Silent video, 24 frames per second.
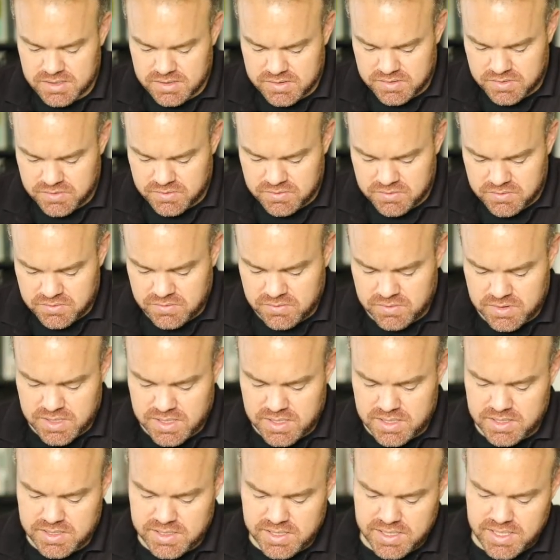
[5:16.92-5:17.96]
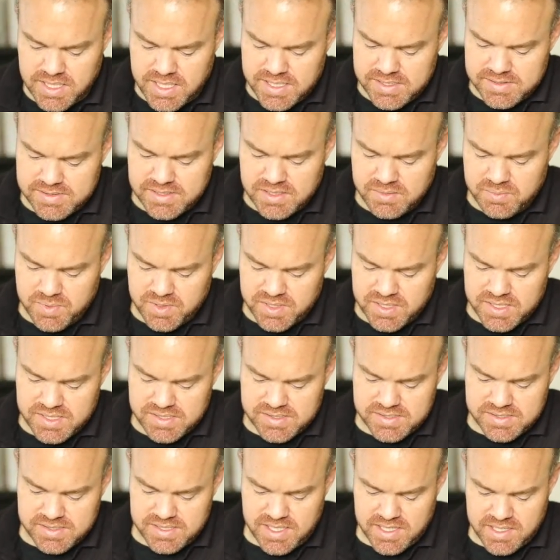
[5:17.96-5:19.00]
to, uh, he ends up in
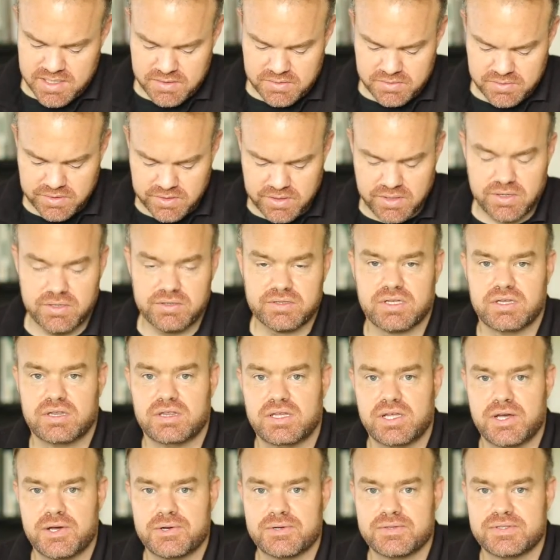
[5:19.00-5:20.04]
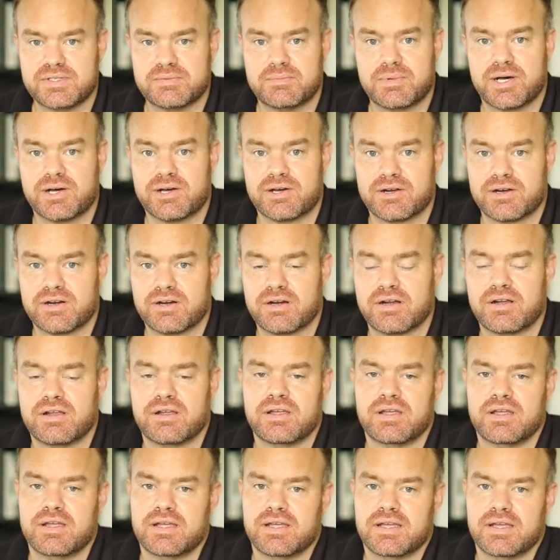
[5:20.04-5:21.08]
this town called Lo Debar,
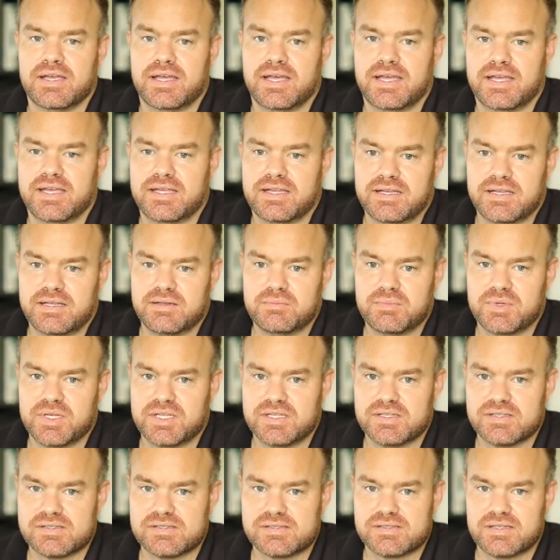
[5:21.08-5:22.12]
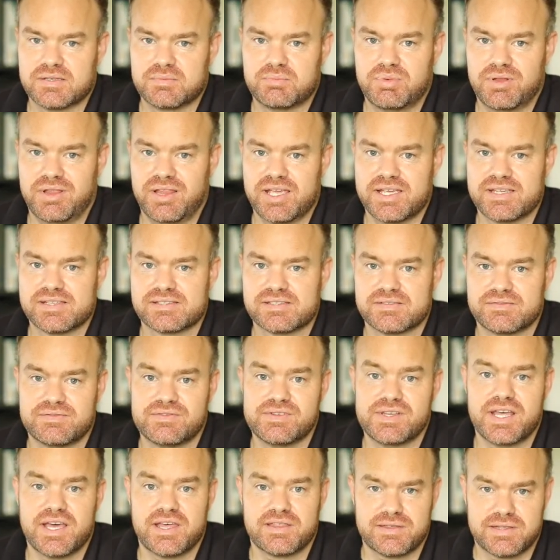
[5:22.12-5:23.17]
and it means the place of
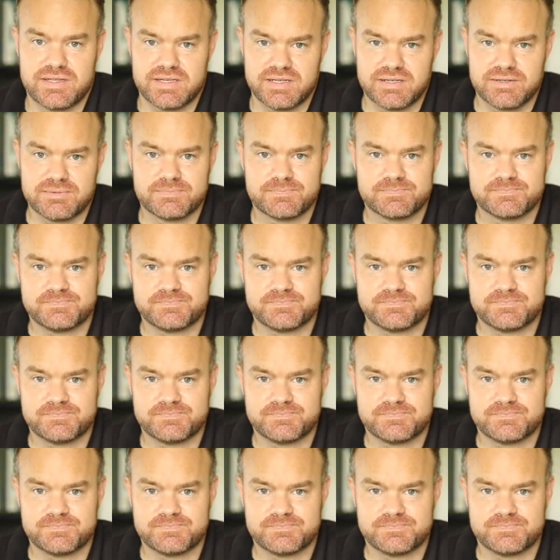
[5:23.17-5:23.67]
nothing,